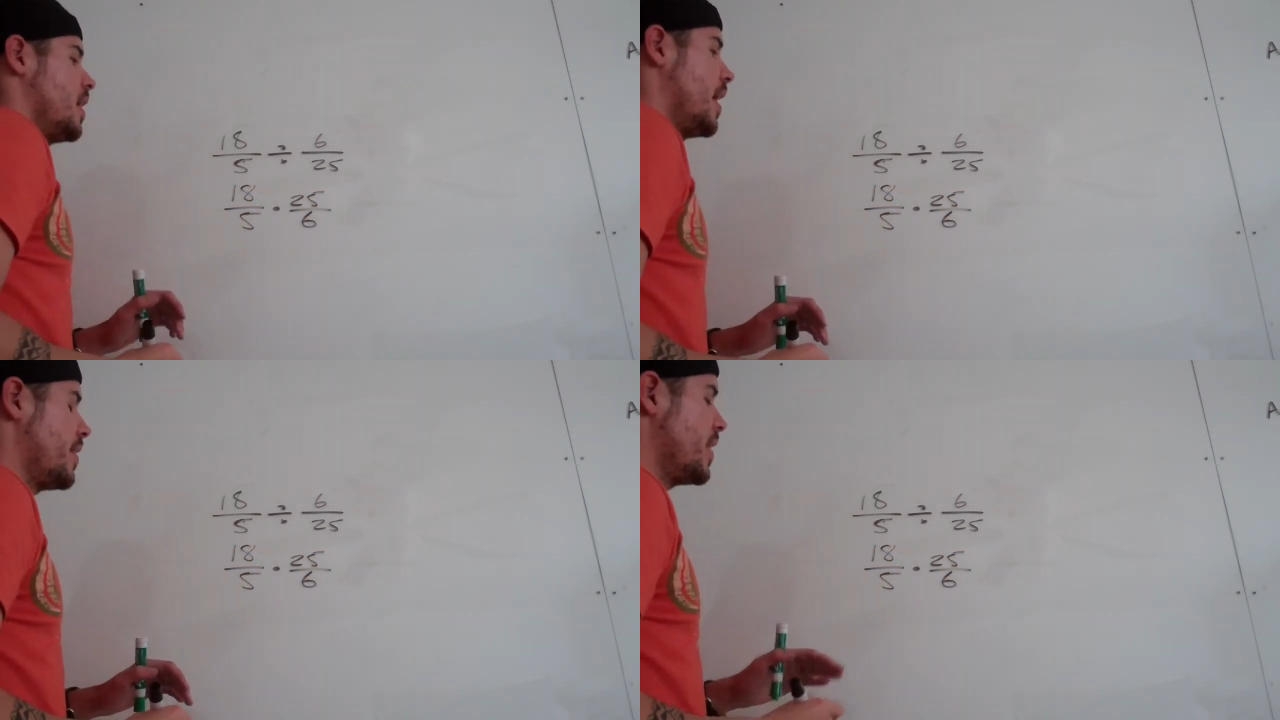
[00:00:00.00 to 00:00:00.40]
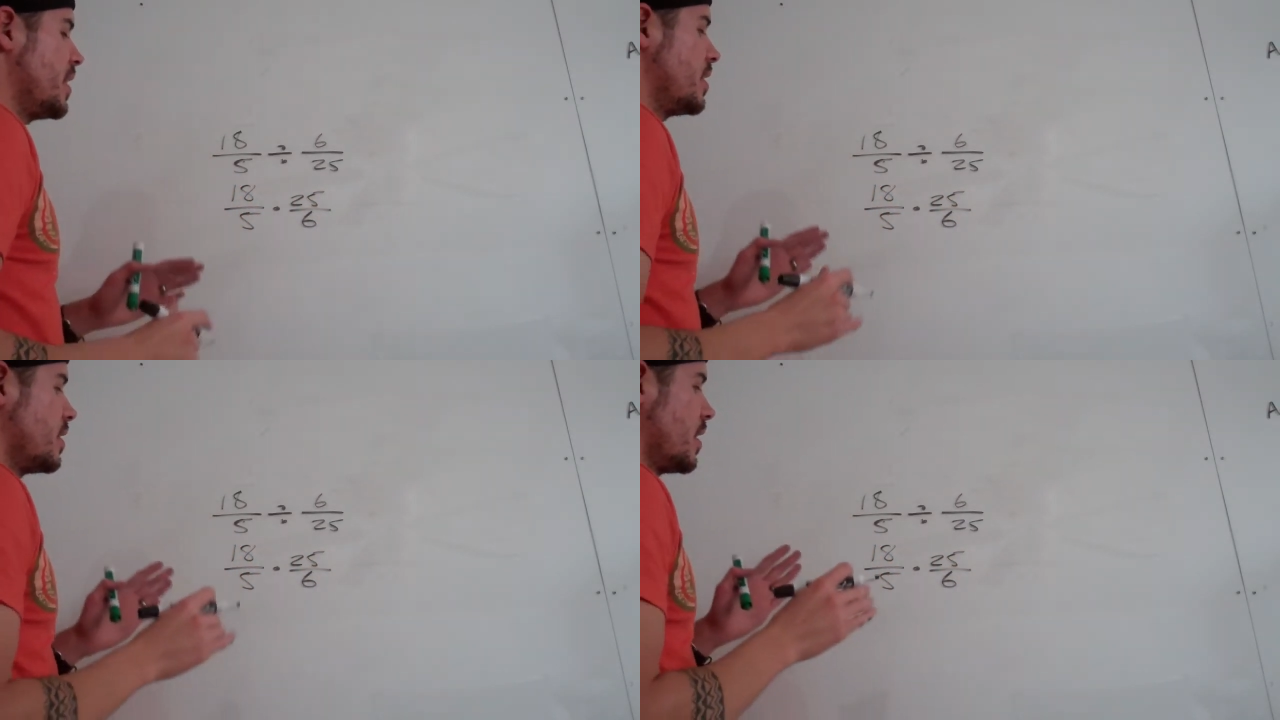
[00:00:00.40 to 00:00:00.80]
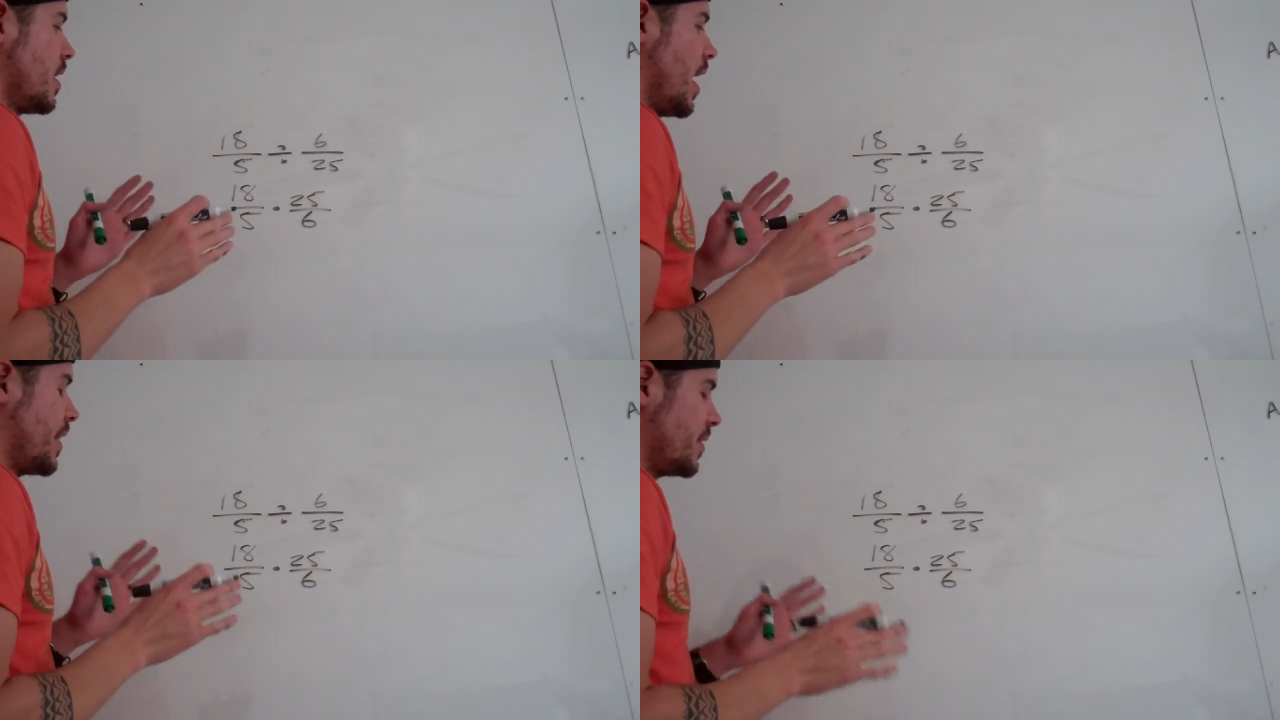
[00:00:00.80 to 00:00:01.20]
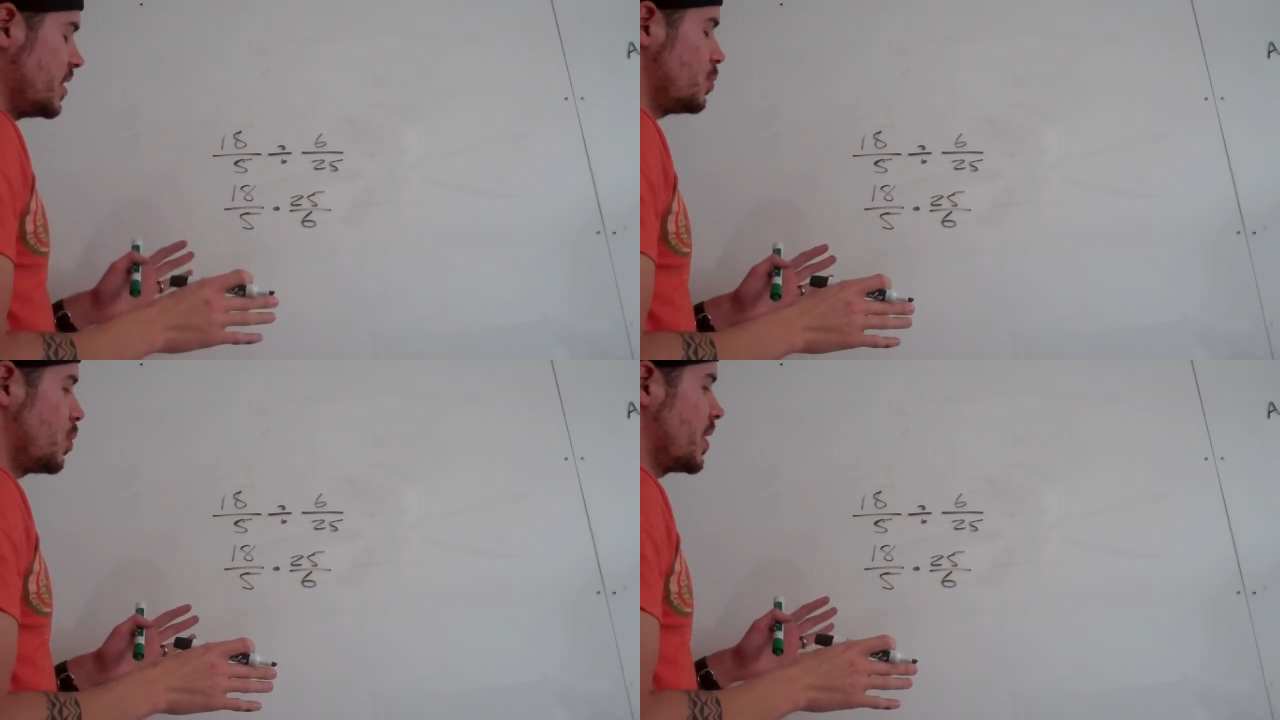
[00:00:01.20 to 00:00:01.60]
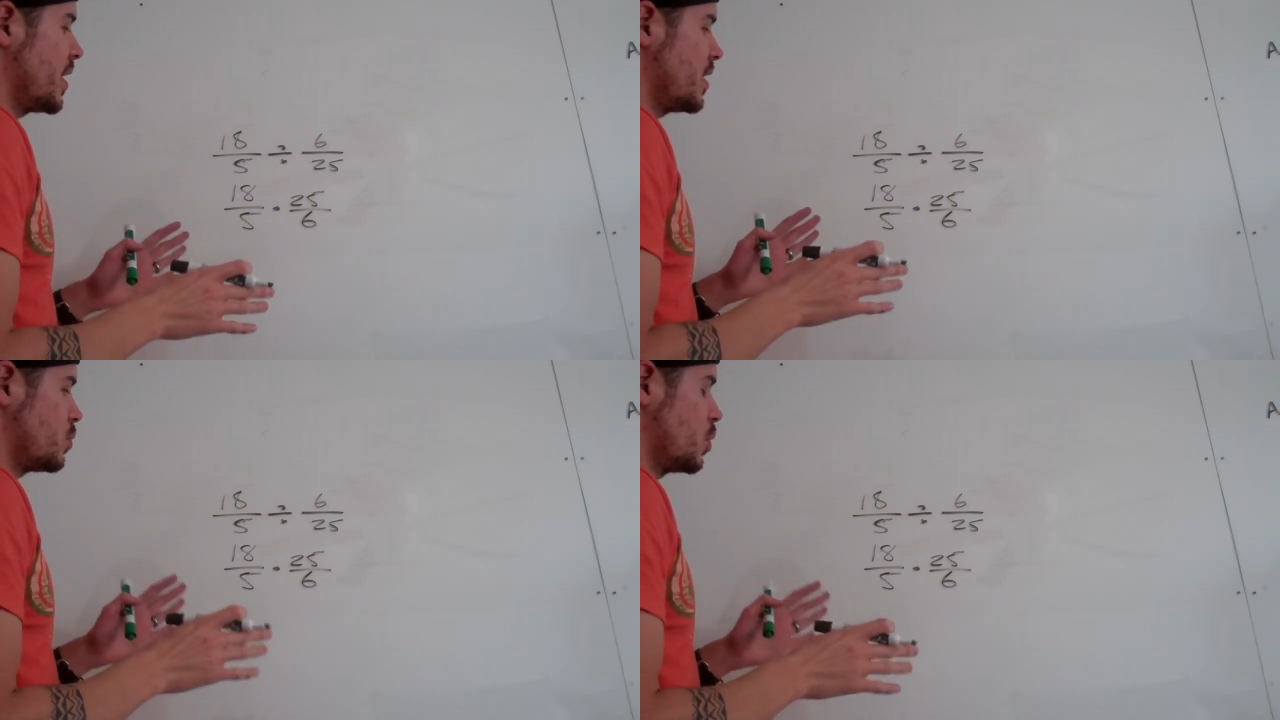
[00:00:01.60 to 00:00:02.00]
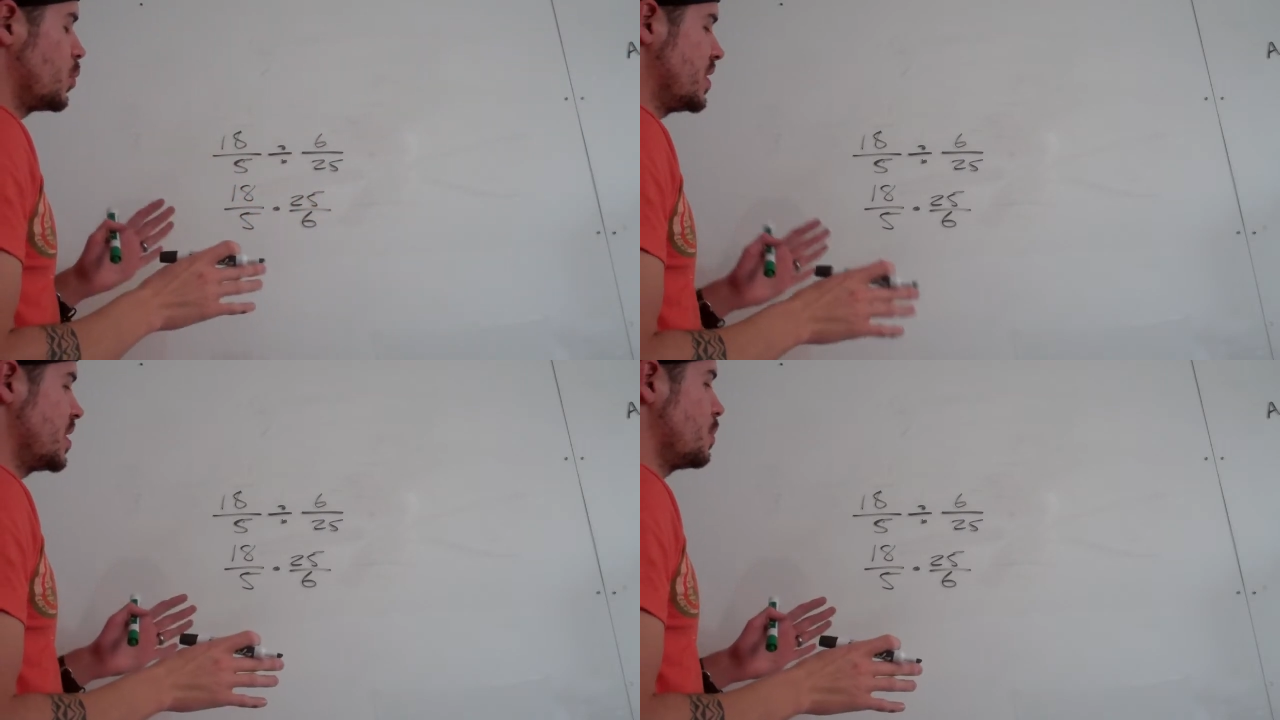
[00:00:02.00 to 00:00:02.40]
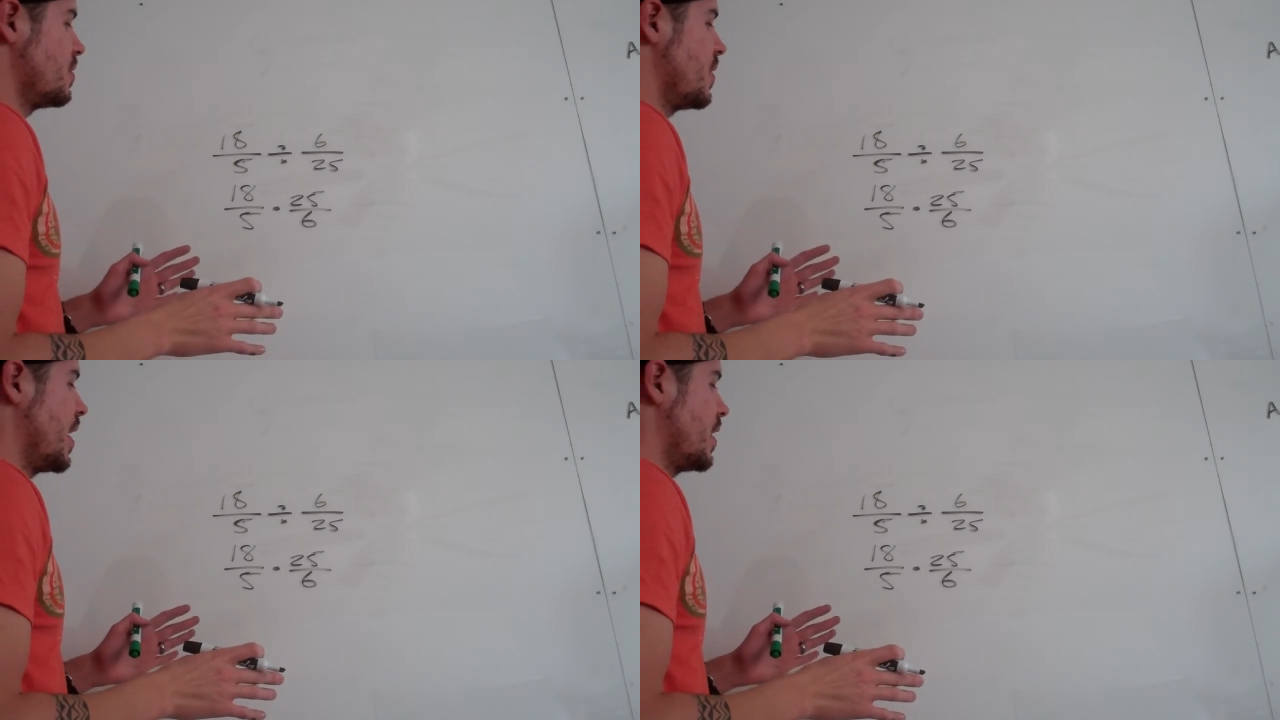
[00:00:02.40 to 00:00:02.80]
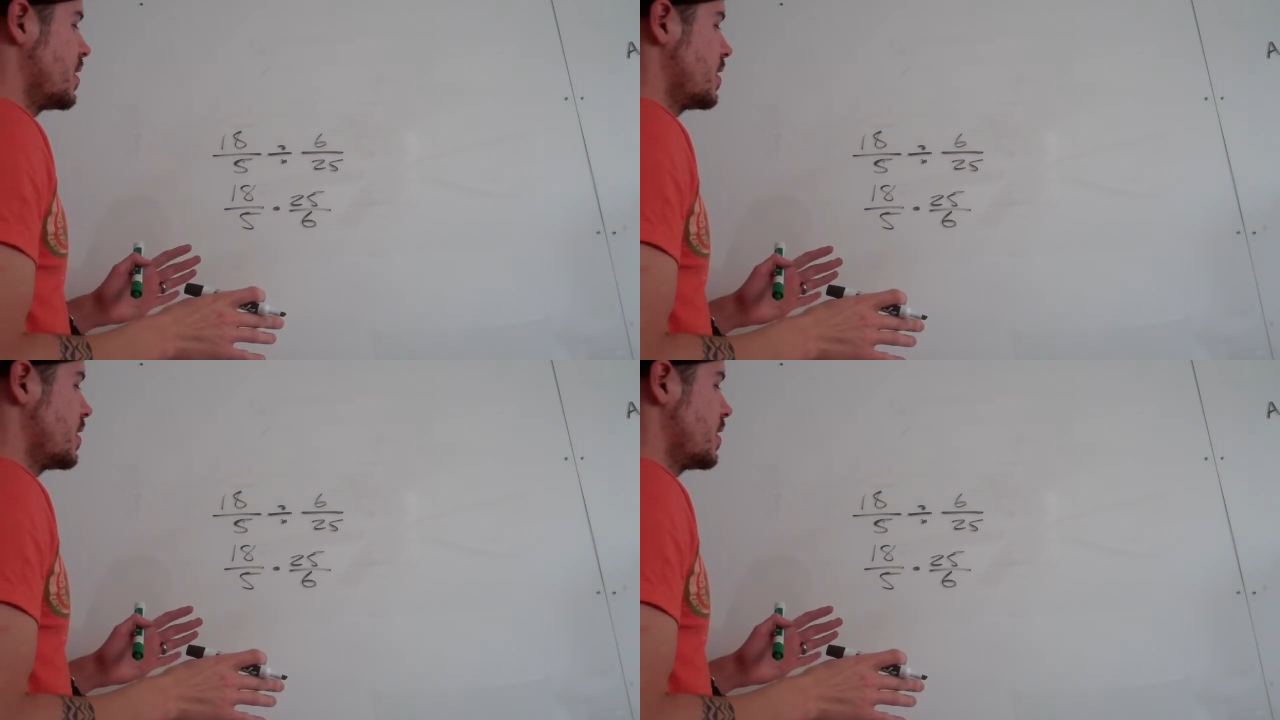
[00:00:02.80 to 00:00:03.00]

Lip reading: And then at this point is when we simplify.